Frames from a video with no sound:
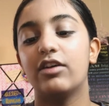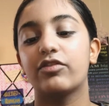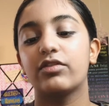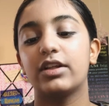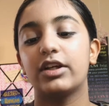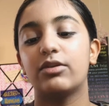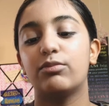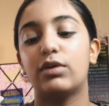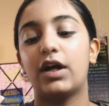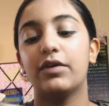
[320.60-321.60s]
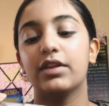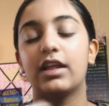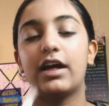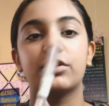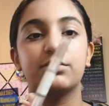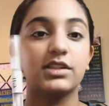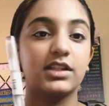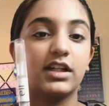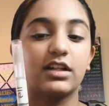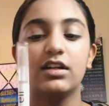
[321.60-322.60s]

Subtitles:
Clear Brow and Lash Mascara.